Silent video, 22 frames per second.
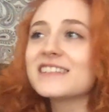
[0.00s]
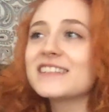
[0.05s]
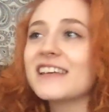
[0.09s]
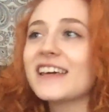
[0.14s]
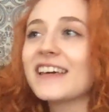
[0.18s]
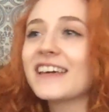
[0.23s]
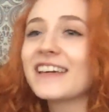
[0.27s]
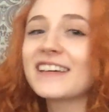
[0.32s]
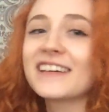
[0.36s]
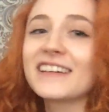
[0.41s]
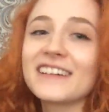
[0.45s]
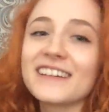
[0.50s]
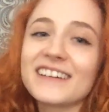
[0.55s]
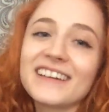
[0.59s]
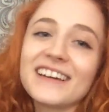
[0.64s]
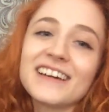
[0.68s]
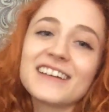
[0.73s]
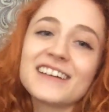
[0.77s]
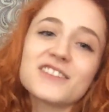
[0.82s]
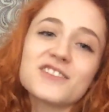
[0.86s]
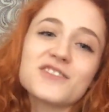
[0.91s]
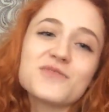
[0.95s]
like
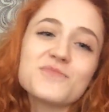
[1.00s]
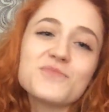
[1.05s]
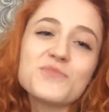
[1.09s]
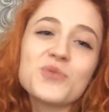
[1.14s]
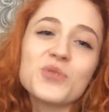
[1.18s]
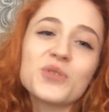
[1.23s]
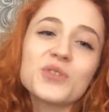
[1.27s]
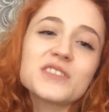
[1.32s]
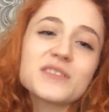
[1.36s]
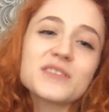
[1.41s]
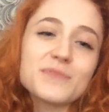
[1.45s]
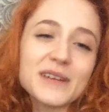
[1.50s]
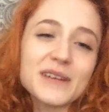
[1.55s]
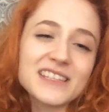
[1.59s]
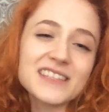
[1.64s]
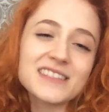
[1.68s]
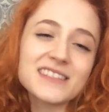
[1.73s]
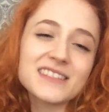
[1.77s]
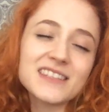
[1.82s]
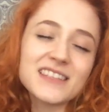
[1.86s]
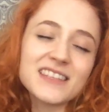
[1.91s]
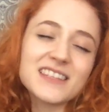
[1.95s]
I don't know, more to
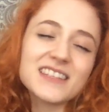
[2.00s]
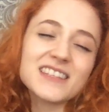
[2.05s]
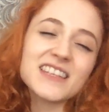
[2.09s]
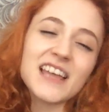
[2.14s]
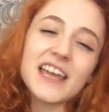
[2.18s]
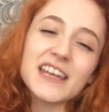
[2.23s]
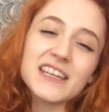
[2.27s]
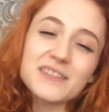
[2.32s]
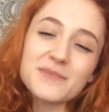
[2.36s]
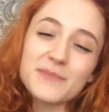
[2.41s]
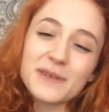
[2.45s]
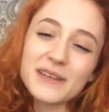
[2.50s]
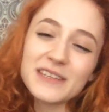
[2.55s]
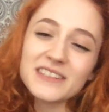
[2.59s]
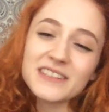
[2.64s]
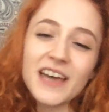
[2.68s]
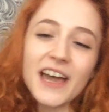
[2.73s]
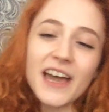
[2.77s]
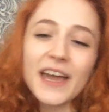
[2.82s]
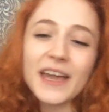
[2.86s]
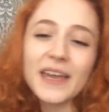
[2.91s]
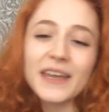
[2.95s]
the side of my
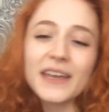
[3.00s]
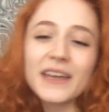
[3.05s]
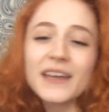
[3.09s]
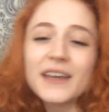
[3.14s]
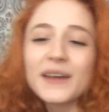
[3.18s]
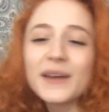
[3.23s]
thigh,